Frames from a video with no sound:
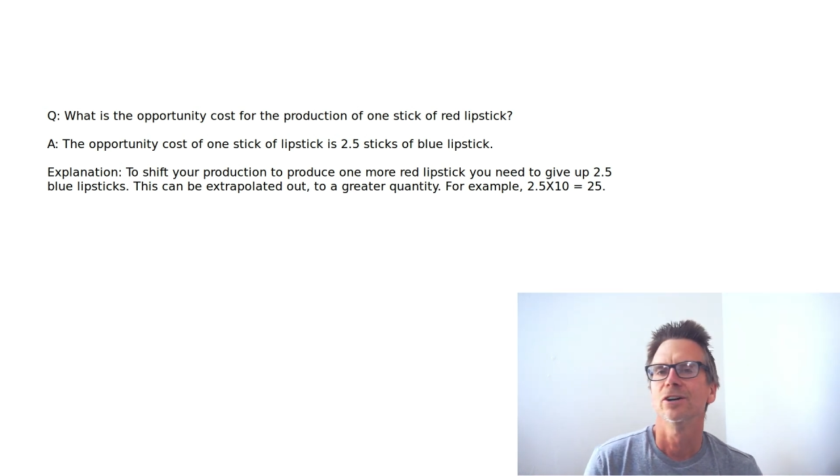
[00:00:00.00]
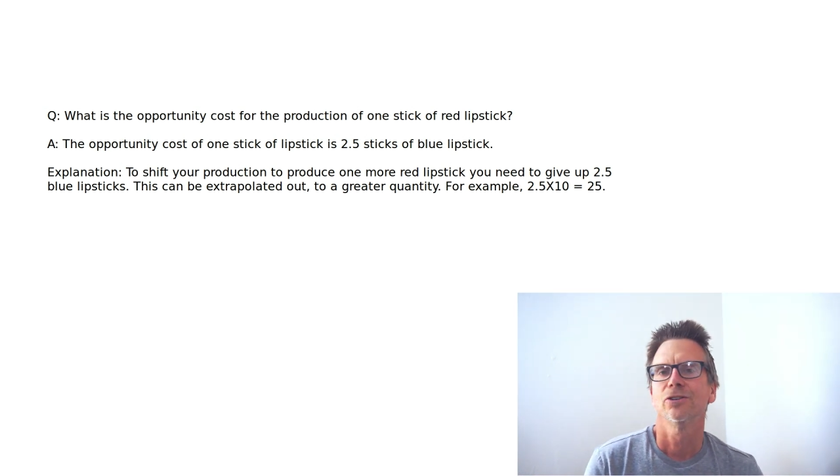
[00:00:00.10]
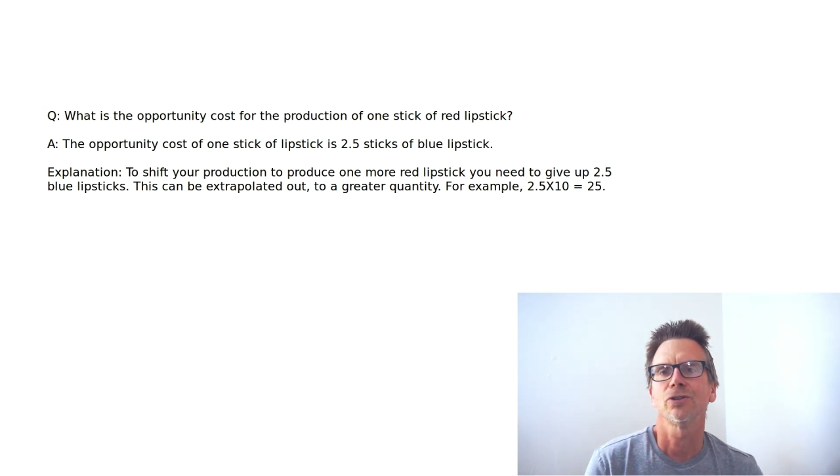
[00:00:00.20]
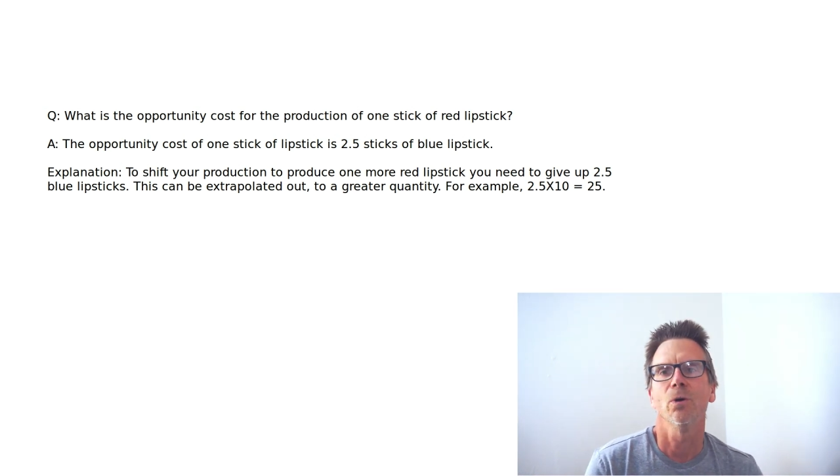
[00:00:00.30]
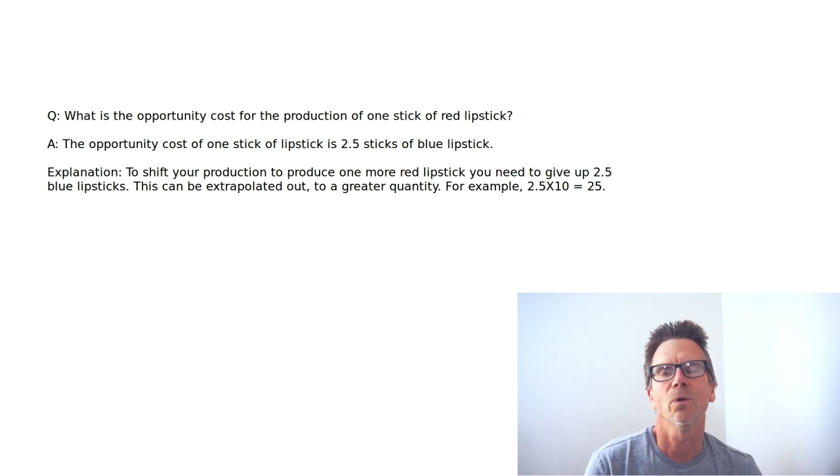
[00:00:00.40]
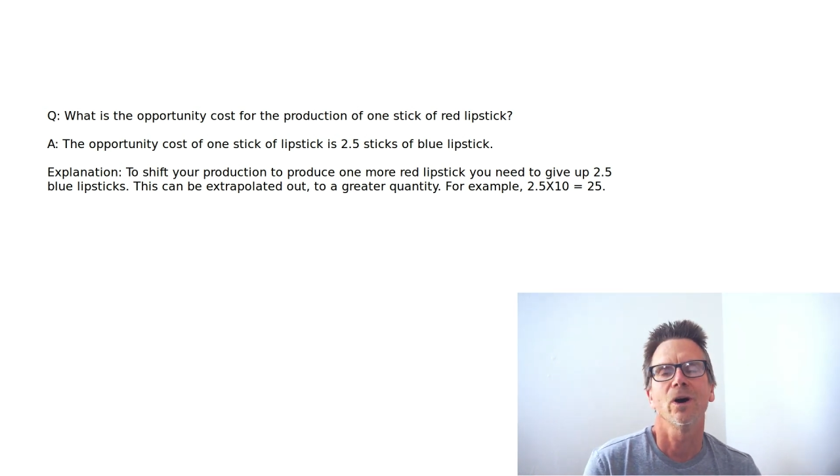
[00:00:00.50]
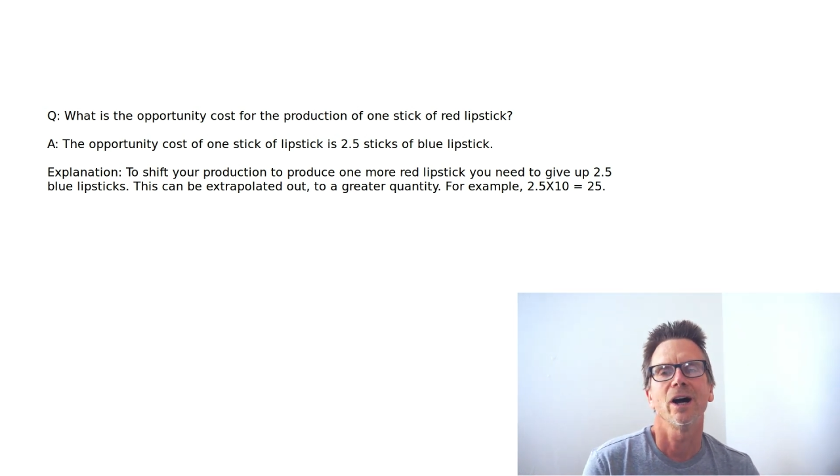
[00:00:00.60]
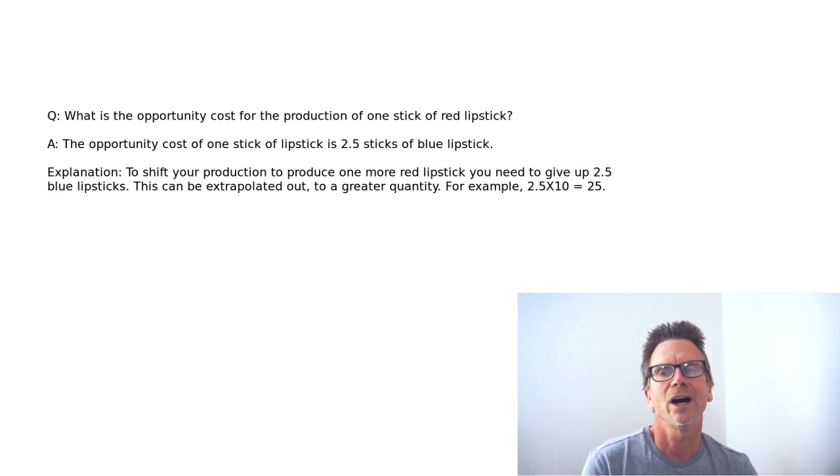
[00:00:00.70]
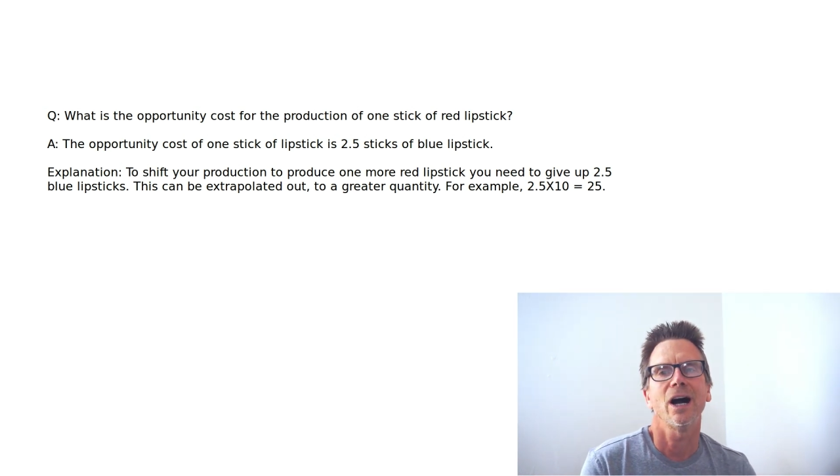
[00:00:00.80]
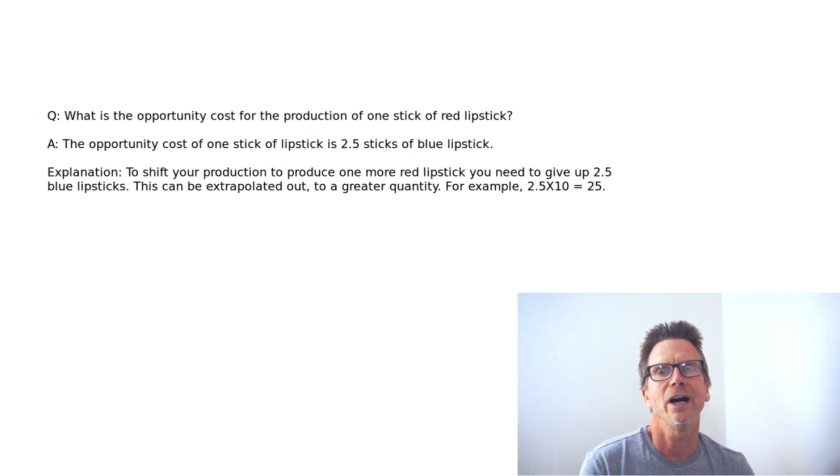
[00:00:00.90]
So
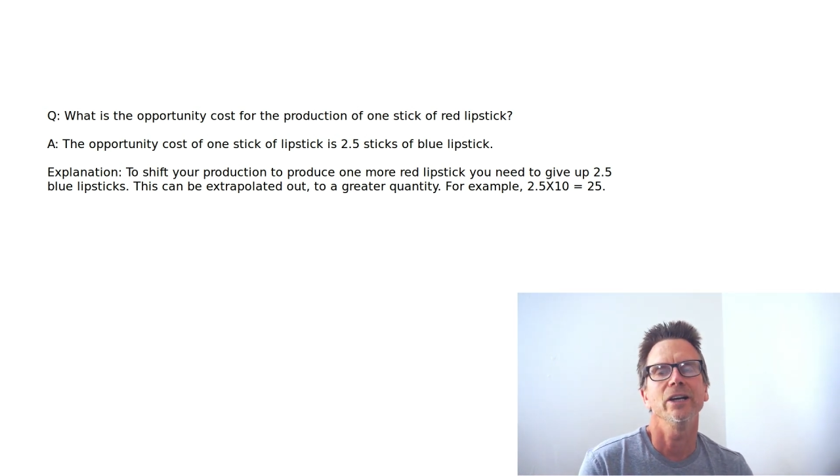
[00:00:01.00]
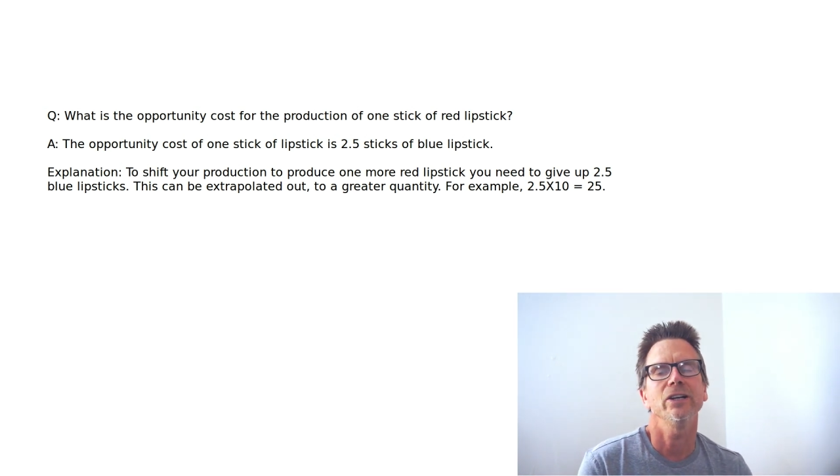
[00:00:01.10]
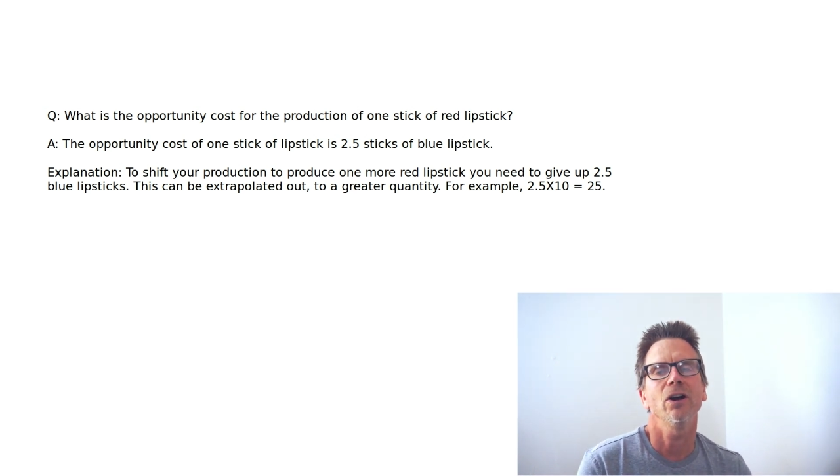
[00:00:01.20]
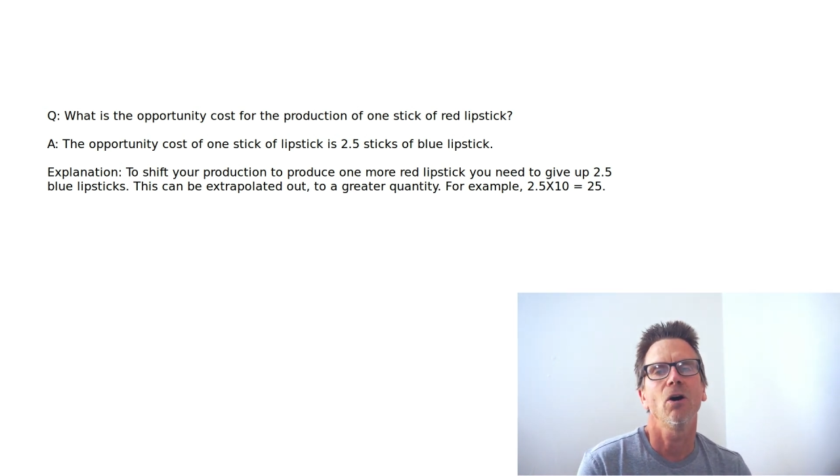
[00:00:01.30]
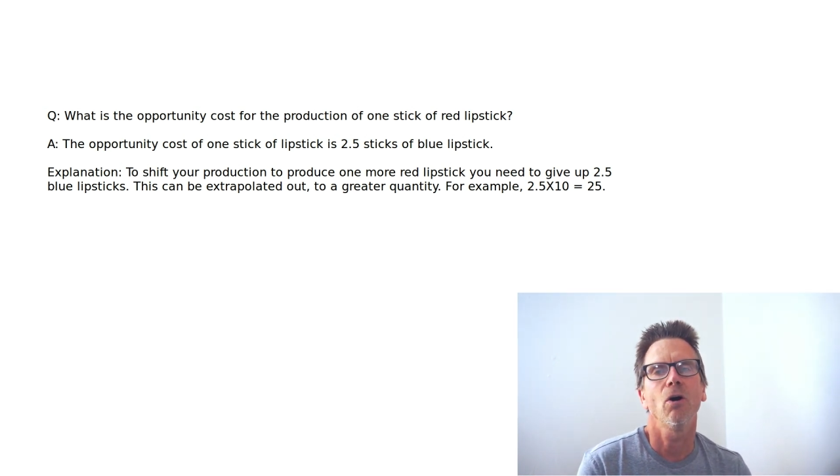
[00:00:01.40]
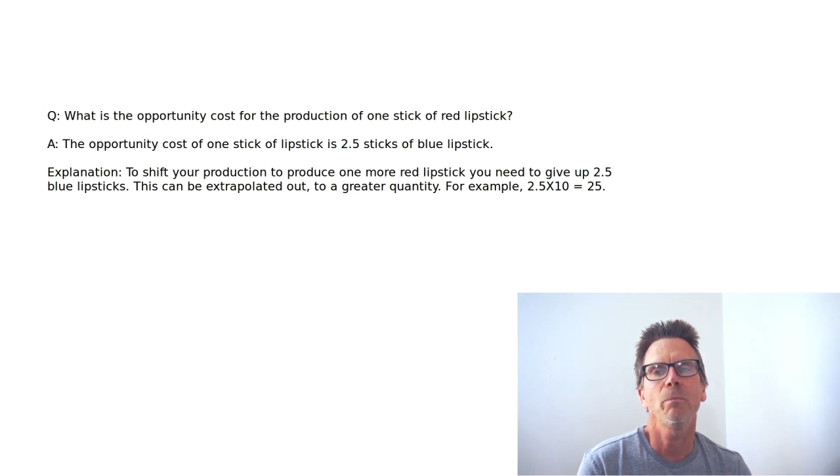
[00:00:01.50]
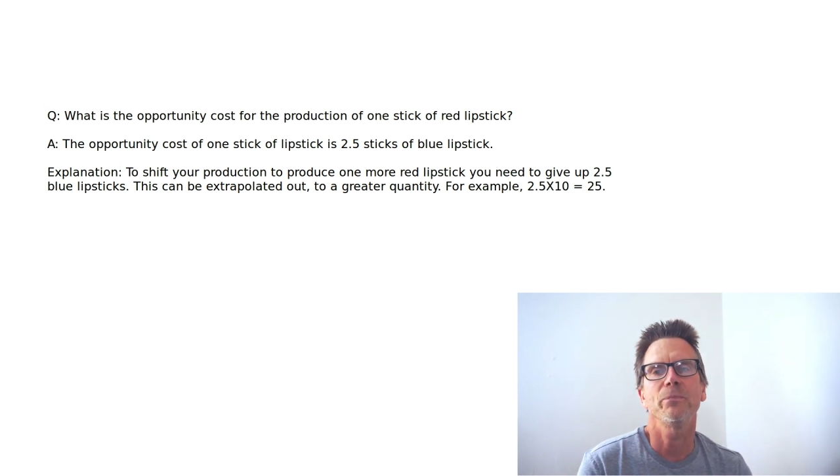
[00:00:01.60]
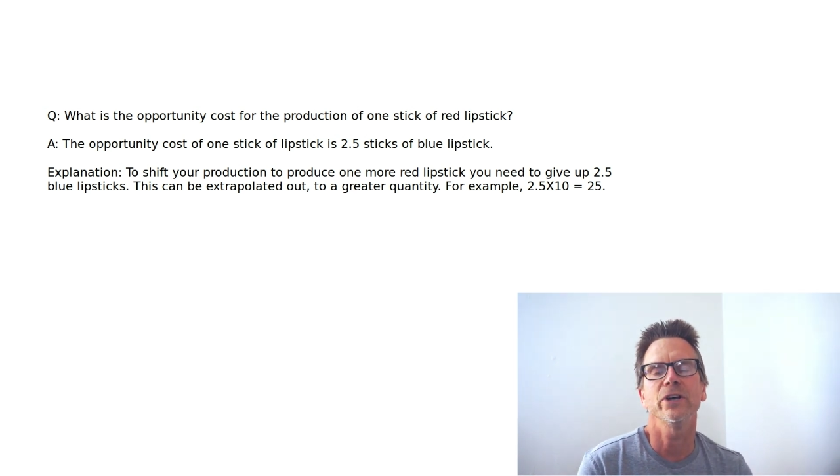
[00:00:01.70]
I hope